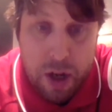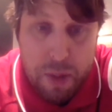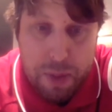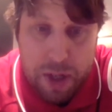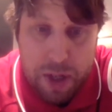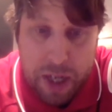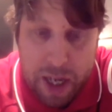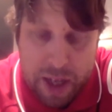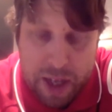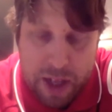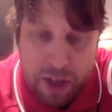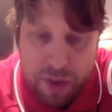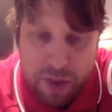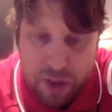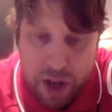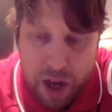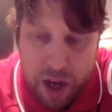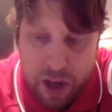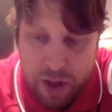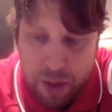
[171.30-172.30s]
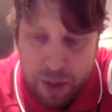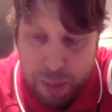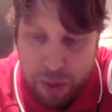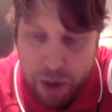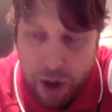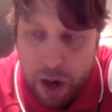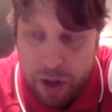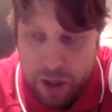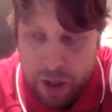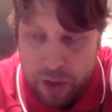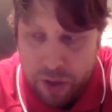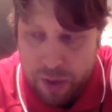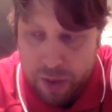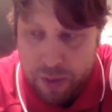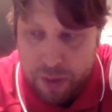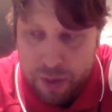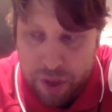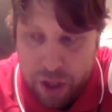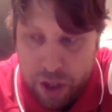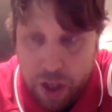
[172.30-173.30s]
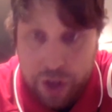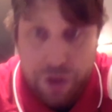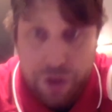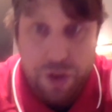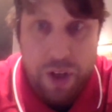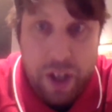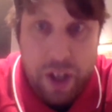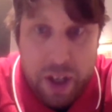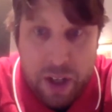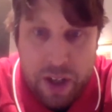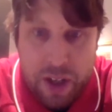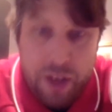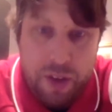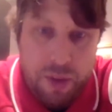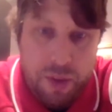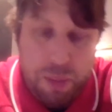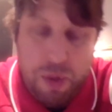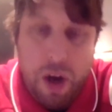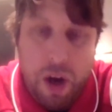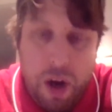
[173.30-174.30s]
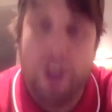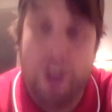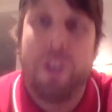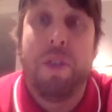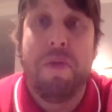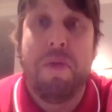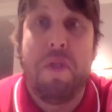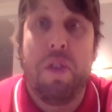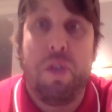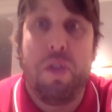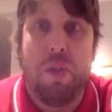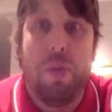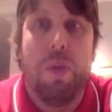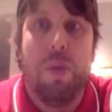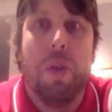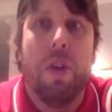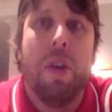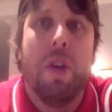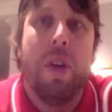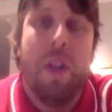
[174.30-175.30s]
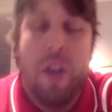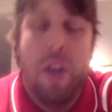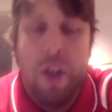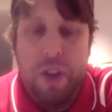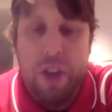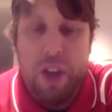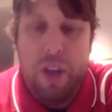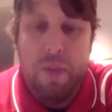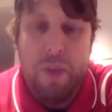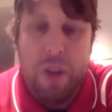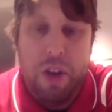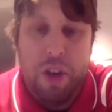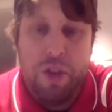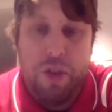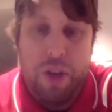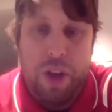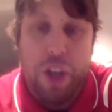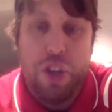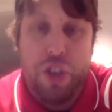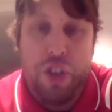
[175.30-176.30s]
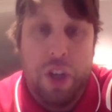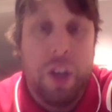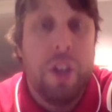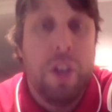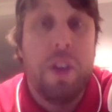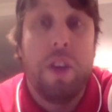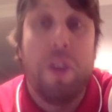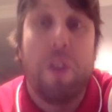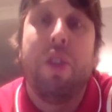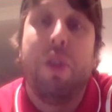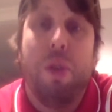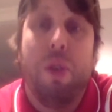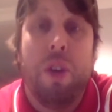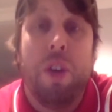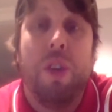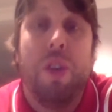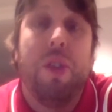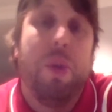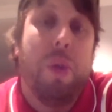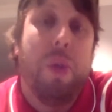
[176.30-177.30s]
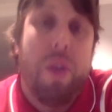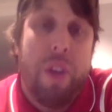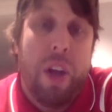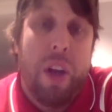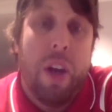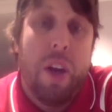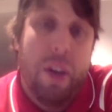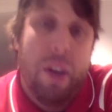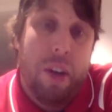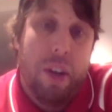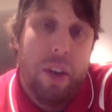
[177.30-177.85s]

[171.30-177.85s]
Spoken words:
But again, that's not a product of the country. That's a product of the school, the administration, the students who are there.